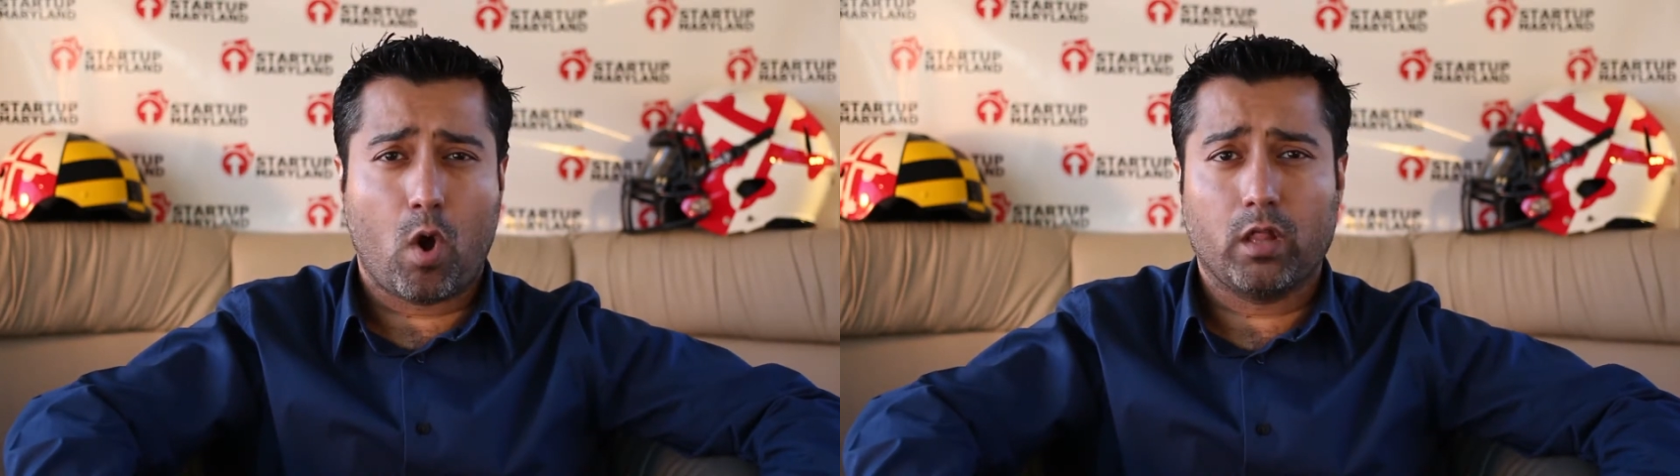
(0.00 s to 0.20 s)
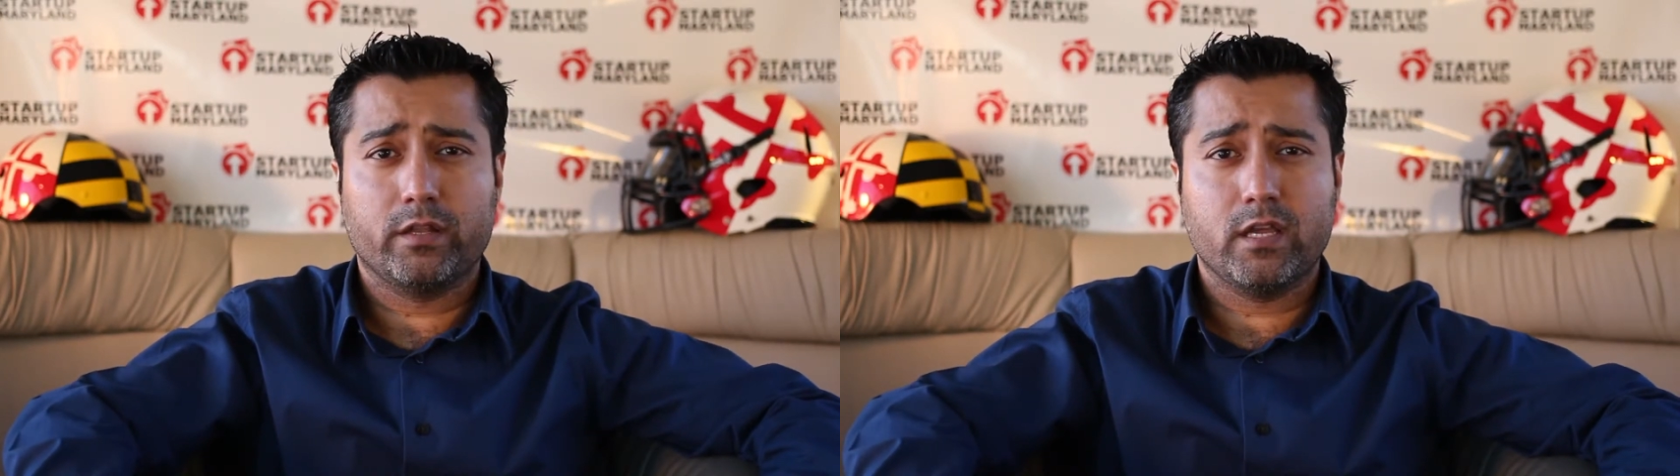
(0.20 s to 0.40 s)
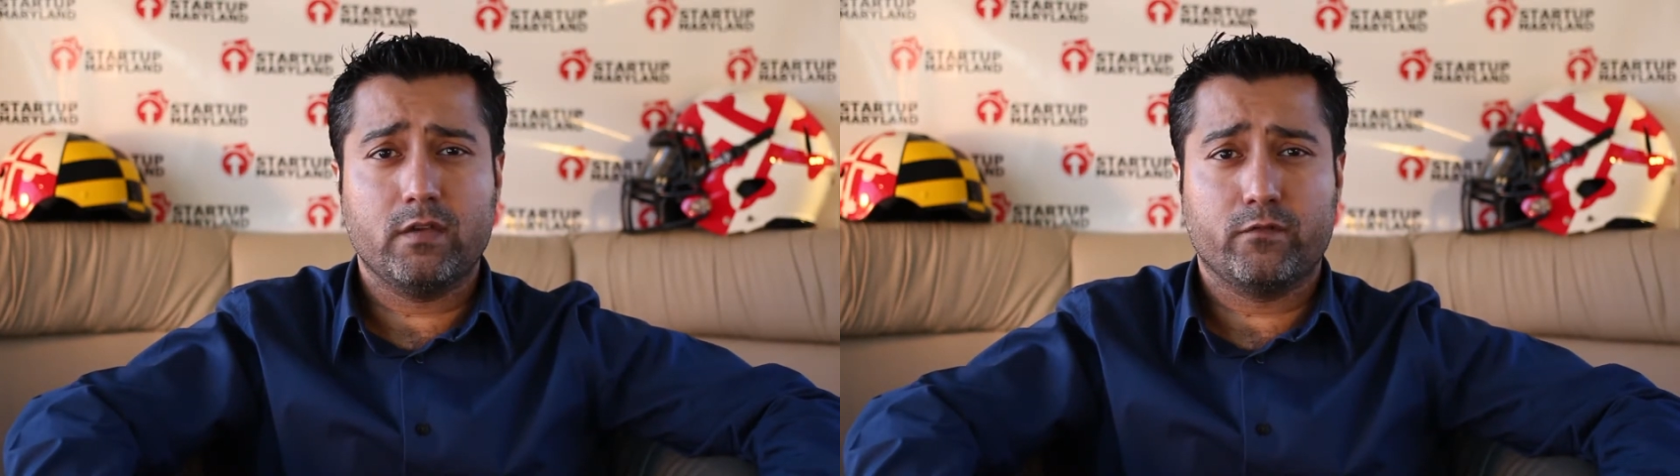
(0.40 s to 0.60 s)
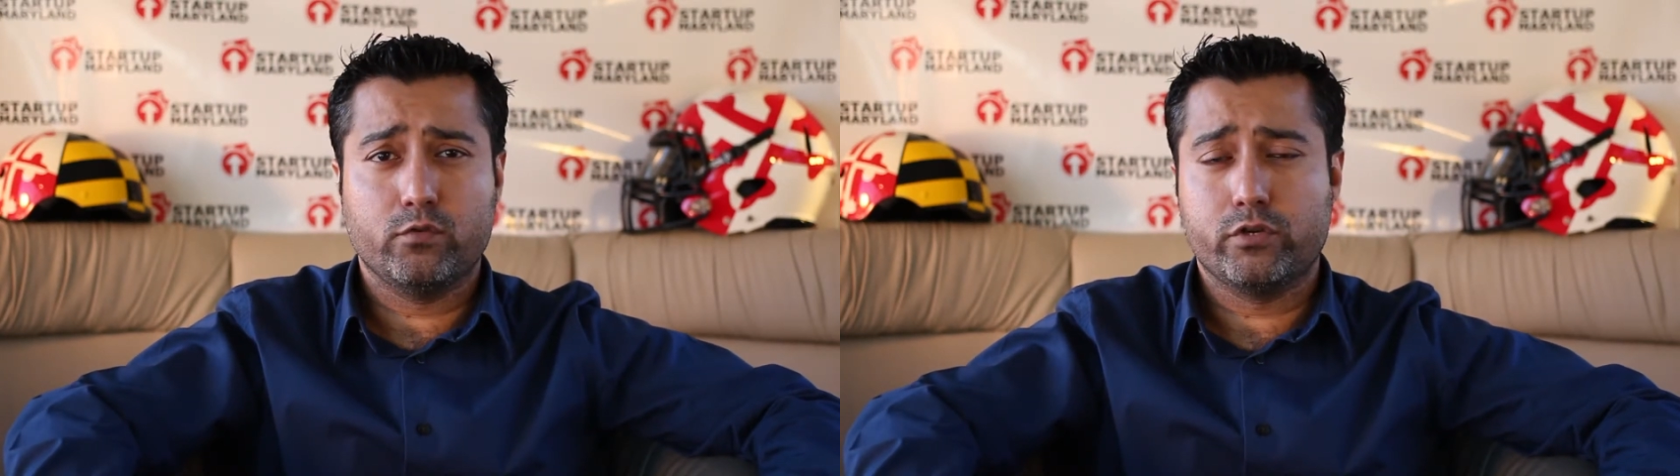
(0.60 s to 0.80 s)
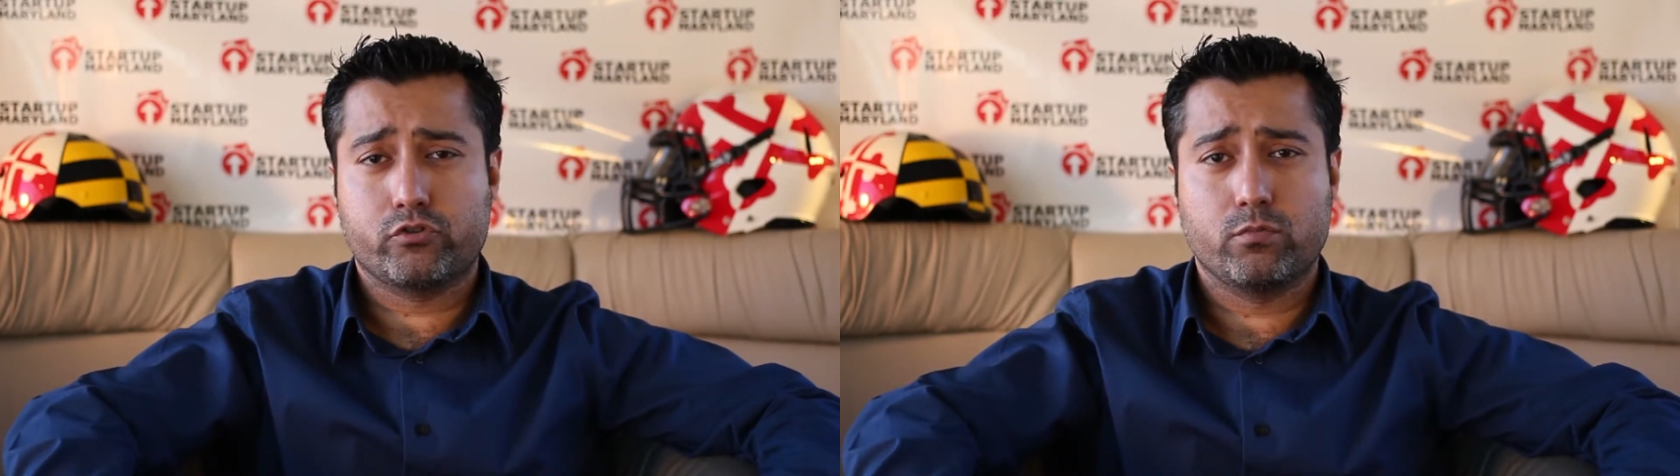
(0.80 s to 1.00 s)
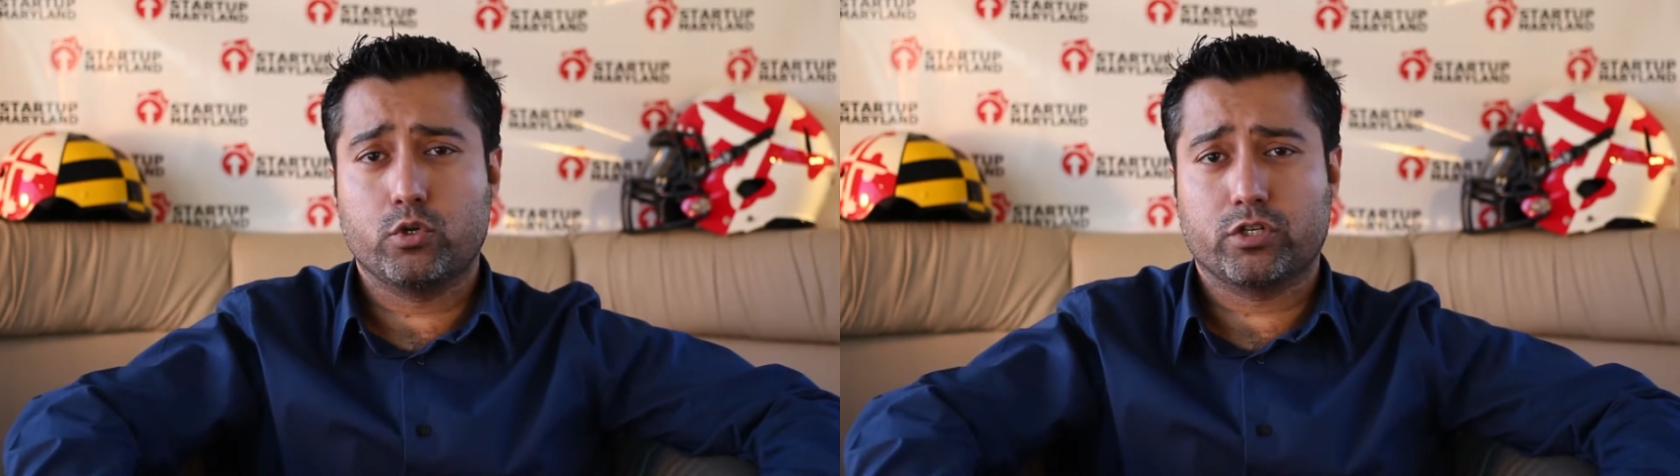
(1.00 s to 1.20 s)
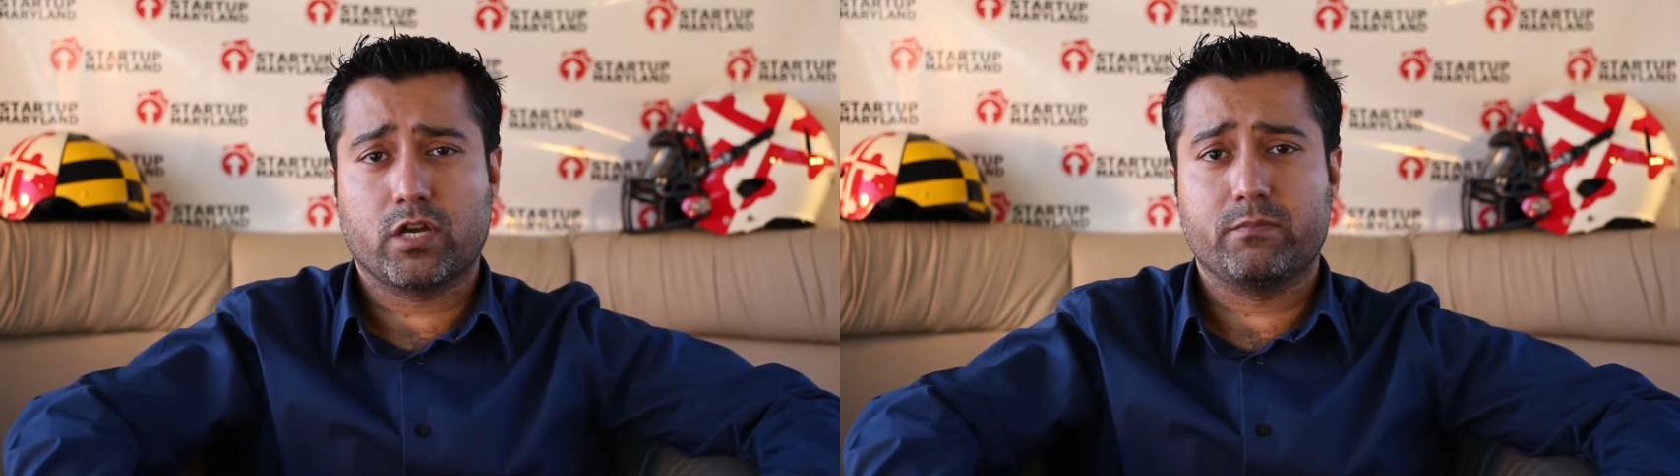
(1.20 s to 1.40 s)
quality food distribution